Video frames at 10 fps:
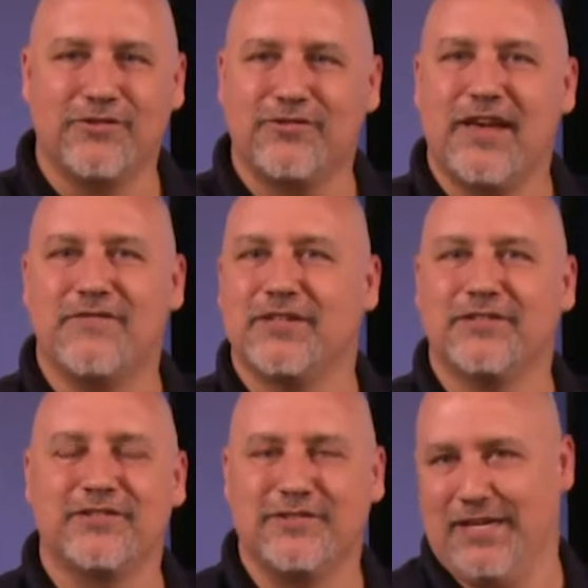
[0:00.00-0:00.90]

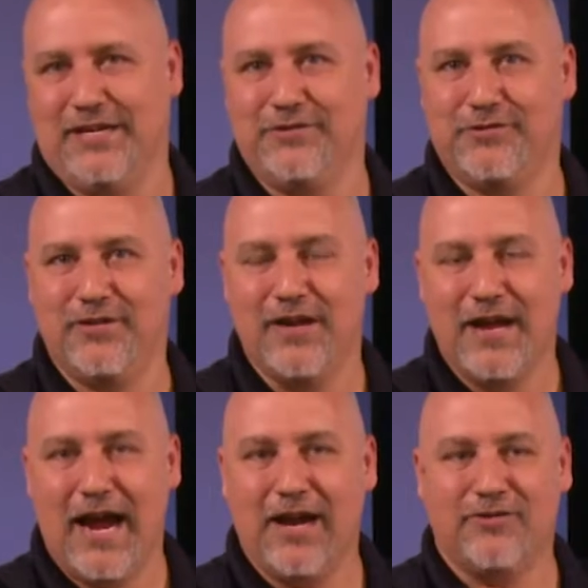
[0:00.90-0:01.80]
7 cities.
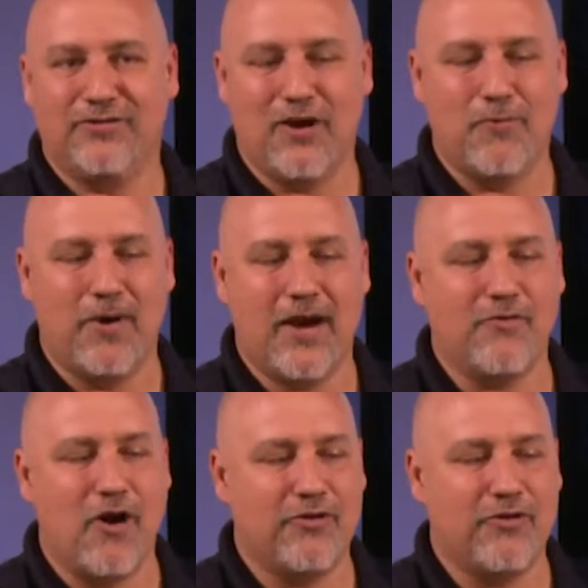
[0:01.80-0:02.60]
And so whatever our